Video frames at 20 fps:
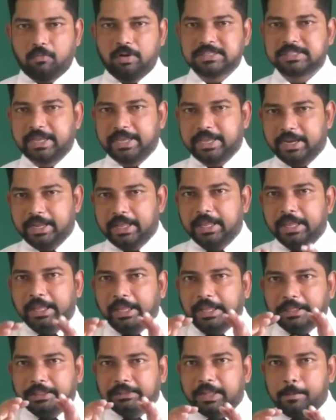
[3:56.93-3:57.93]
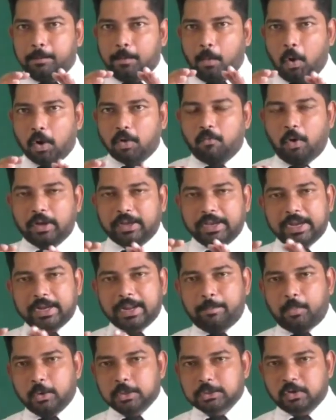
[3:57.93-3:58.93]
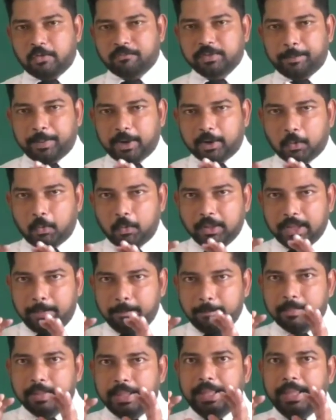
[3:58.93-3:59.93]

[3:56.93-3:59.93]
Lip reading: So once again, the more volatile compounds of the petroleum